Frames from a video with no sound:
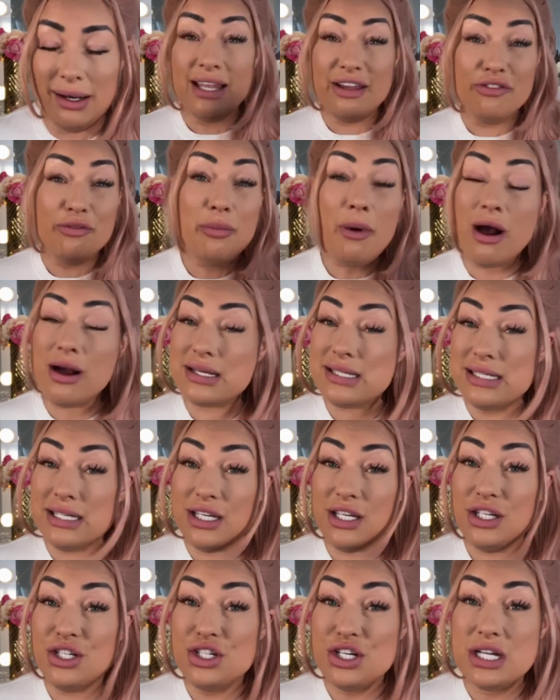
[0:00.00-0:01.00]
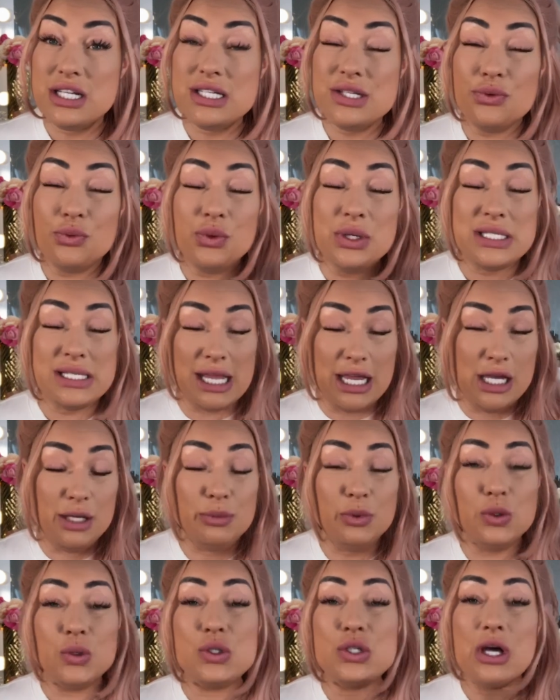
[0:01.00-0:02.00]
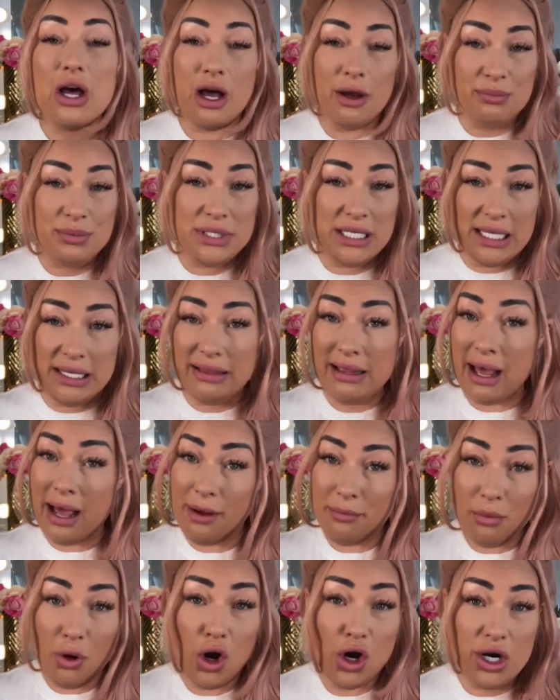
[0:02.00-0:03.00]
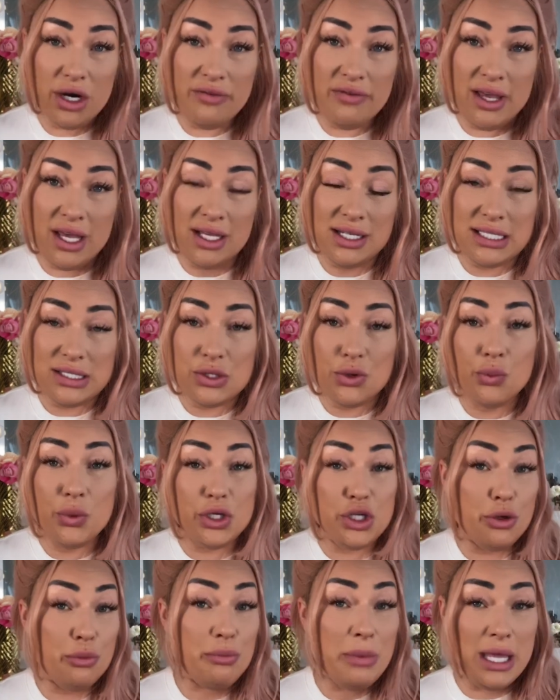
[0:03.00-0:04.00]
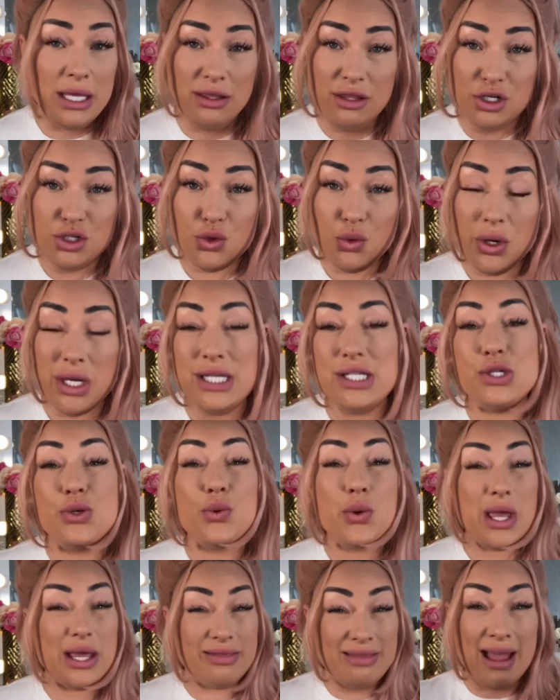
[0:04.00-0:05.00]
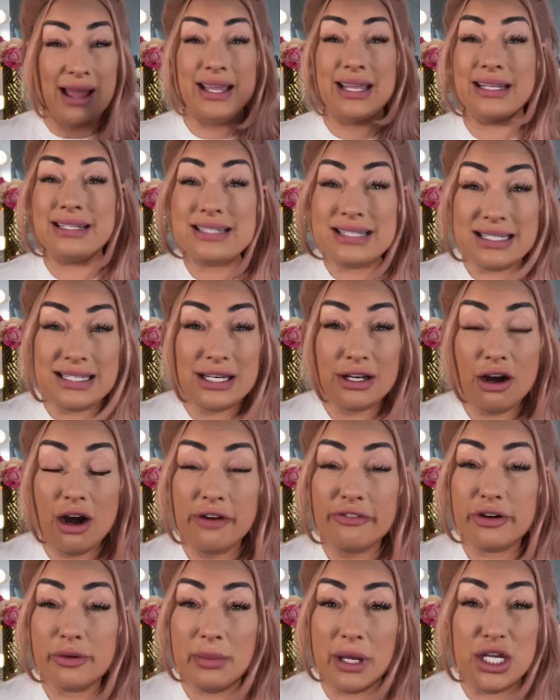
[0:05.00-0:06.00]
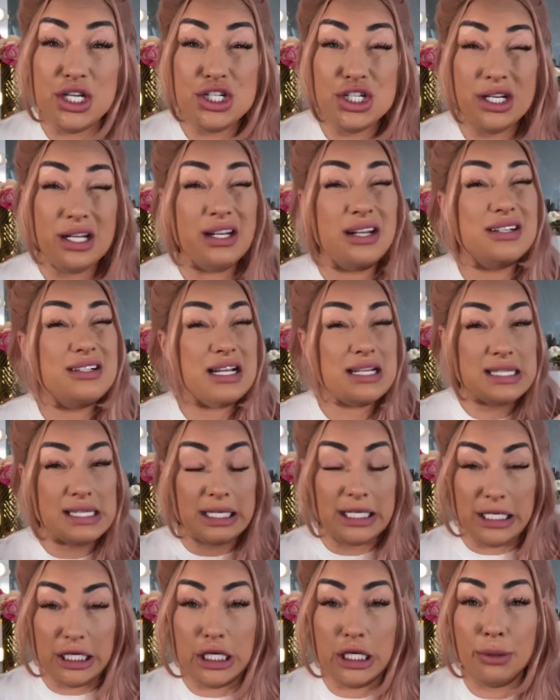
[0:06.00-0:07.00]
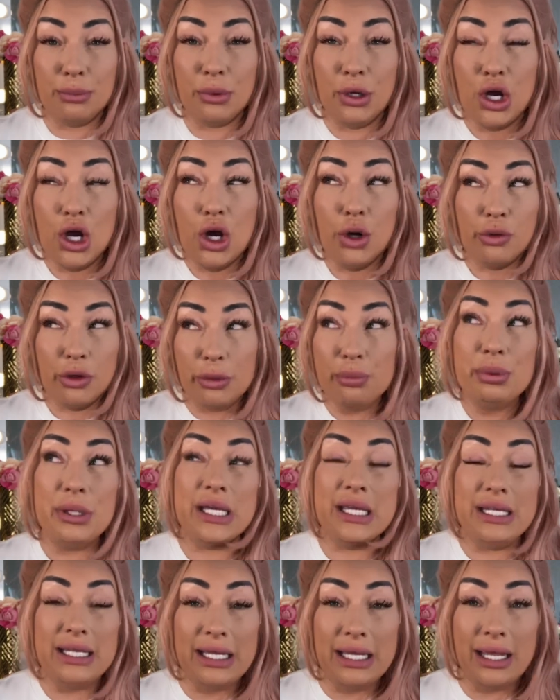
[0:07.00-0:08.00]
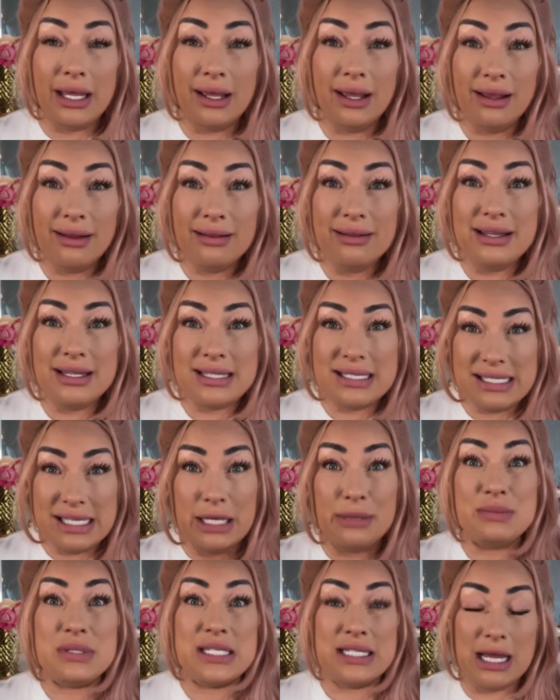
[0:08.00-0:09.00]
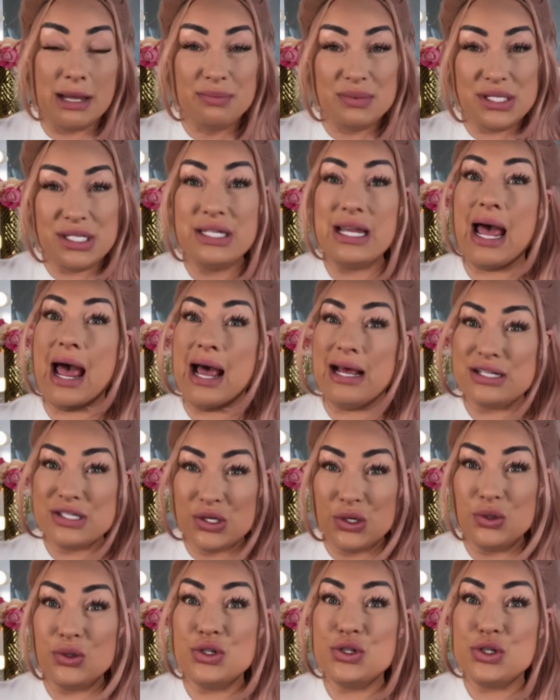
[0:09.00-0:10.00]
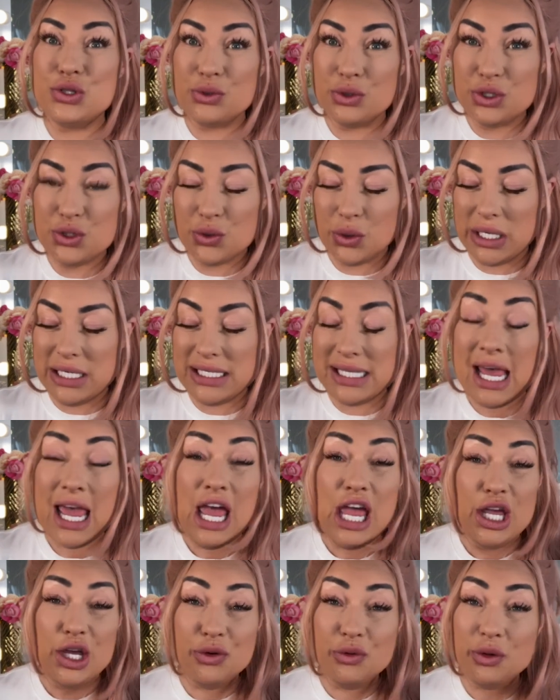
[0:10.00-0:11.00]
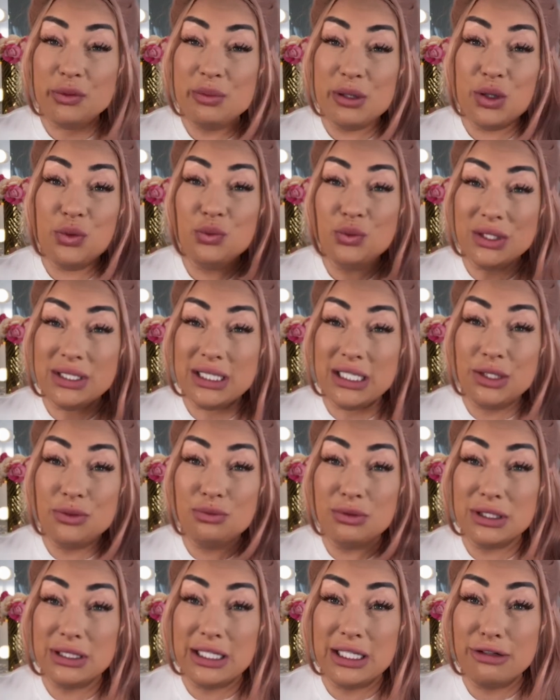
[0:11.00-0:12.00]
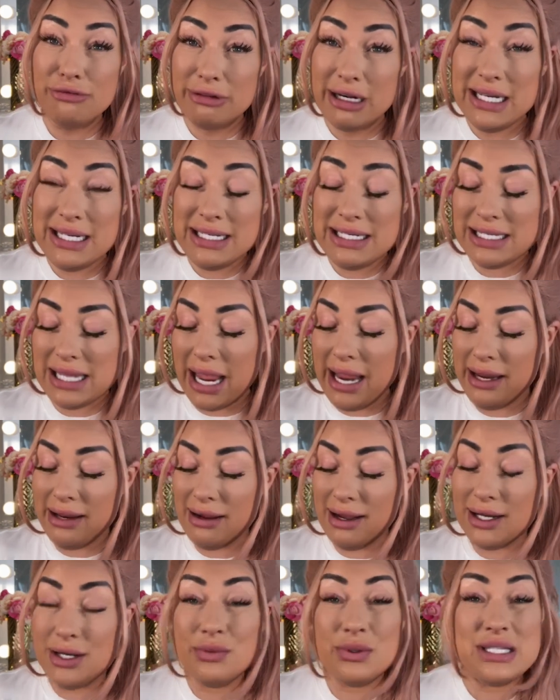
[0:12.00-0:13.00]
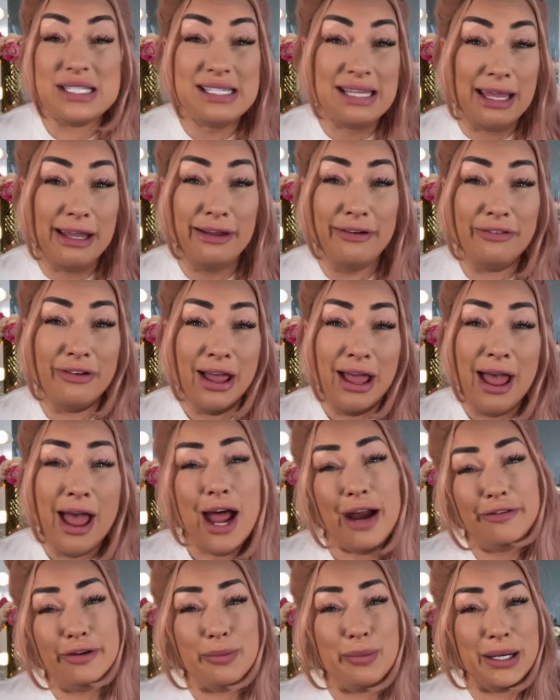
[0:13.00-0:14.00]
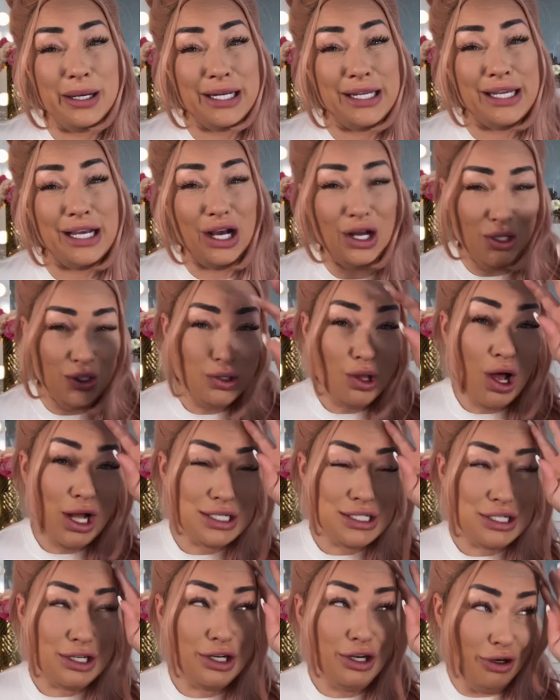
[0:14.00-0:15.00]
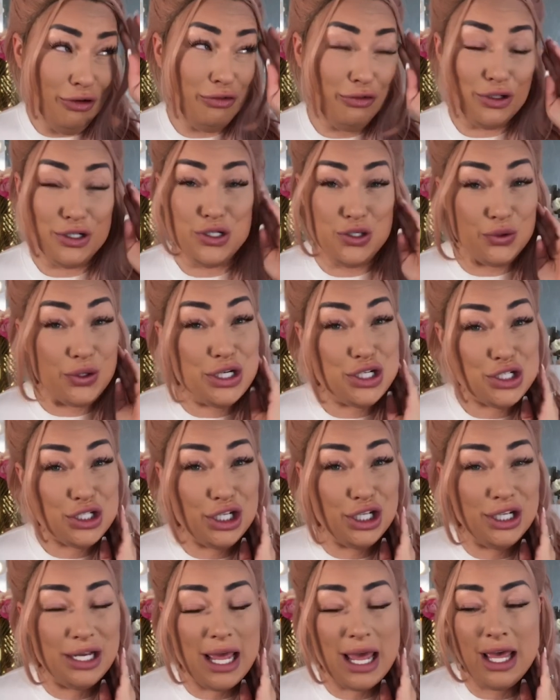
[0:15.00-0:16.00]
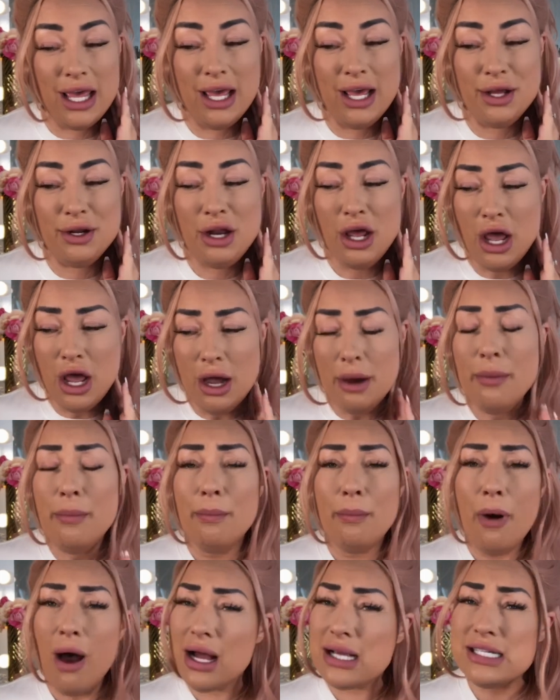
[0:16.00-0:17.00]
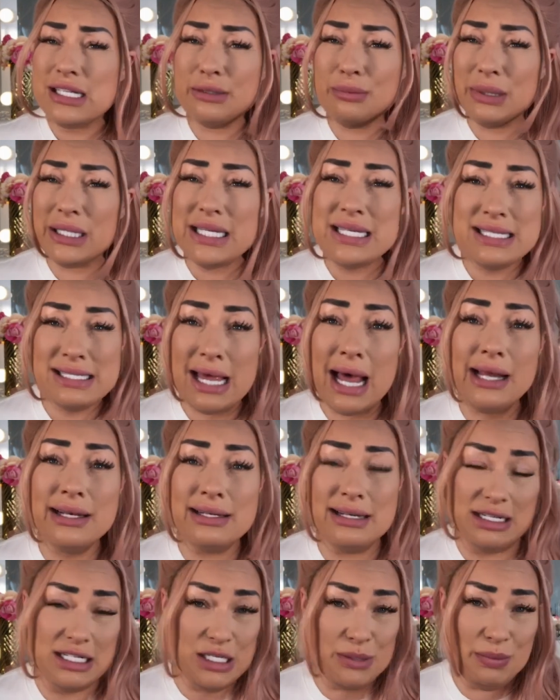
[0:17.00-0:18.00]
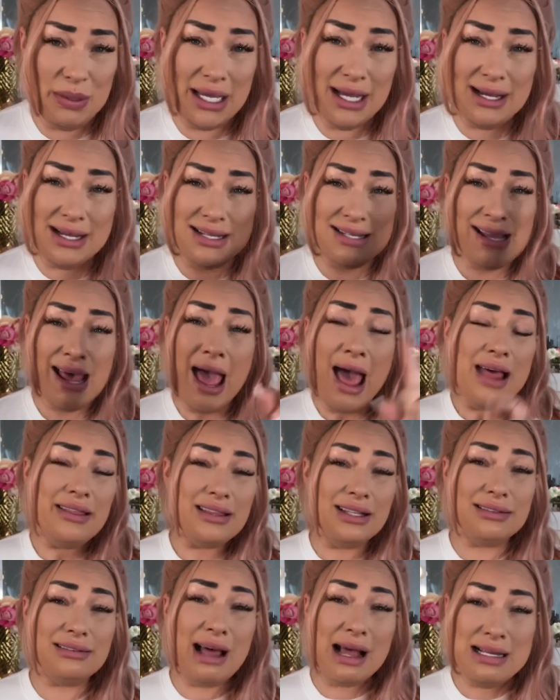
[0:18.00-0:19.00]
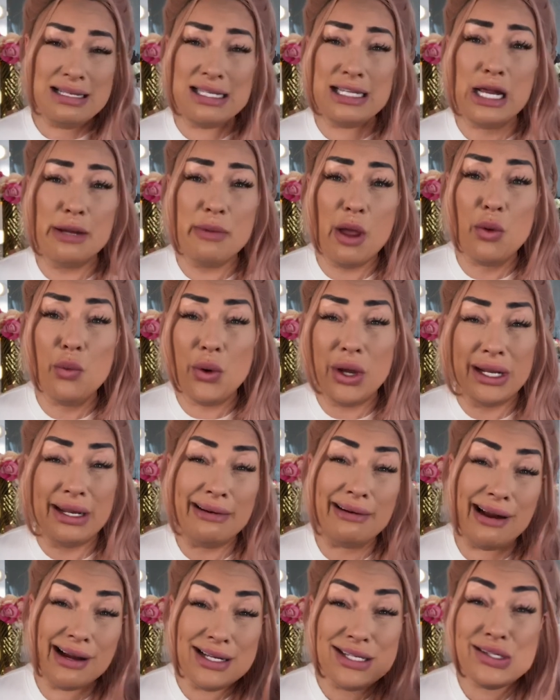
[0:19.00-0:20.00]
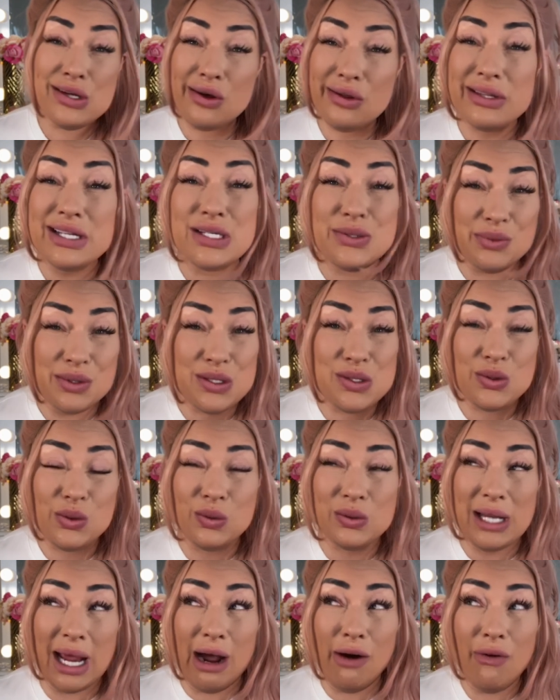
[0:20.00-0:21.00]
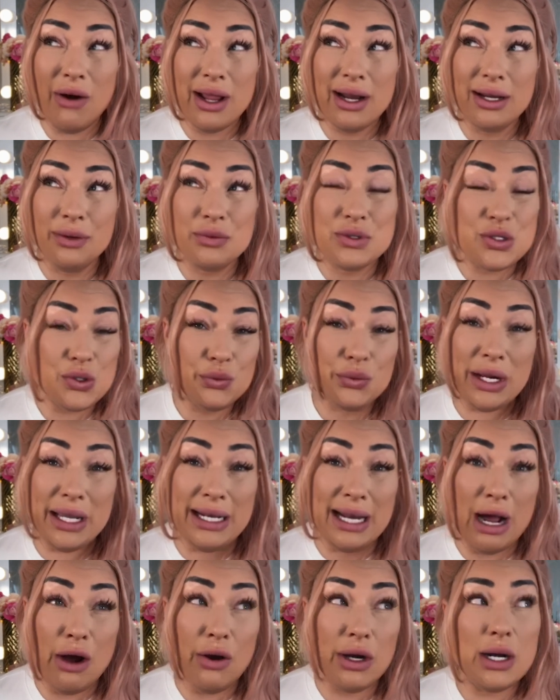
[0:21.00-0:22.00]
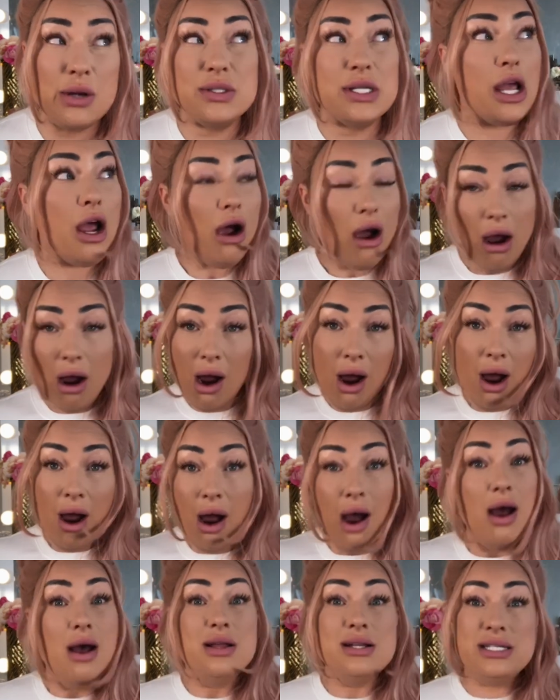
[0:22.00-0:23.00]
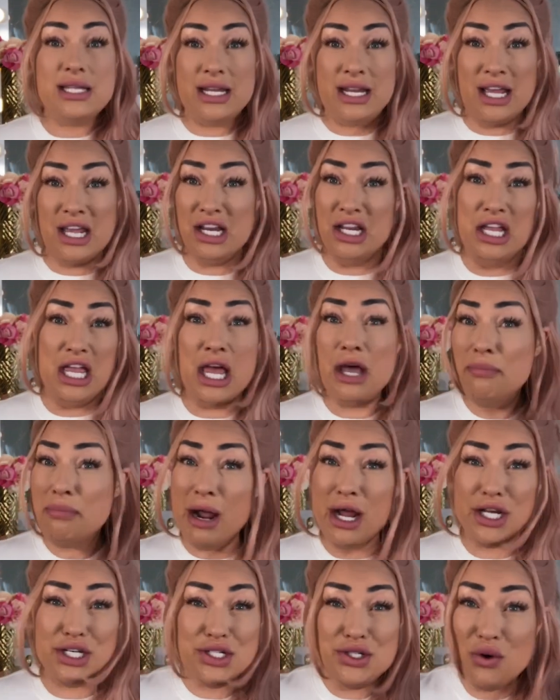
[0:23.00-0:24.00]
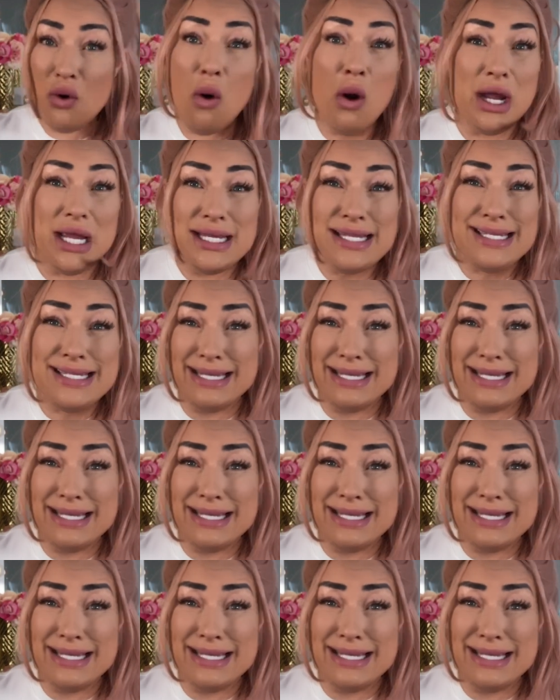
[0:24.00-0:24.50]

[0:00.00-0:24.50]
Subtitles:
If Boxy just was able to update that part of it, so when you make the choice, you get that instant confirmation and it doesn't keep repeating the same steps to ask you to do a choice, it would be really, really great, and it would save everybody a lot of frustration and possibly sadness. Because the last time I went in, I saw this was sold out and it was grayed out, and I was like, did it get my choice?